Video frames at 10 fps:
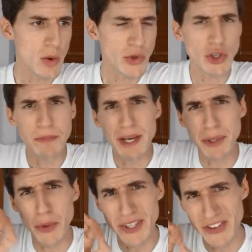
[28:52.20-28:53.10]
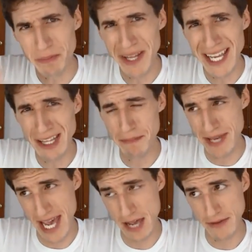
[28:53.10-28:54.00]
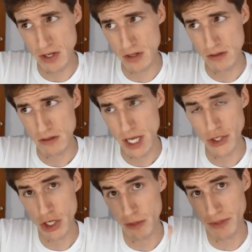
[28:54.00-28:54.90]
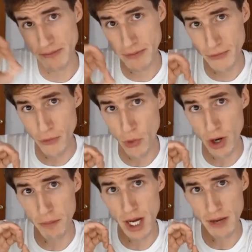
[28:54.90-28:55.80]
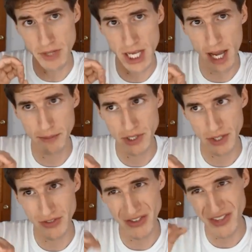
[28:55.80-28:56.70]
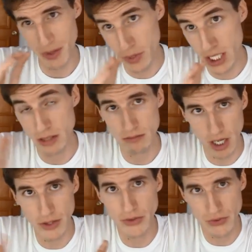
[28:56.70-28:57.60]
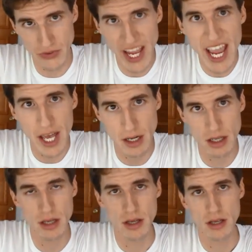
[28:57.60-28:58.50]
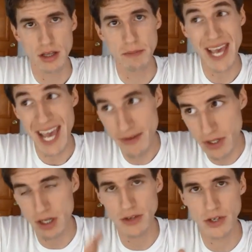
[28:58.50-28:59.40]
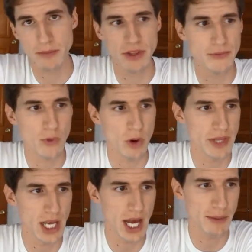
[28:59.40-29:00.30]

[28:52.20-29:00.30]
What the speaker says: We should be able to explain the behavior in terms of the form of the objects, such that we can understand the behavior in terms of the form of the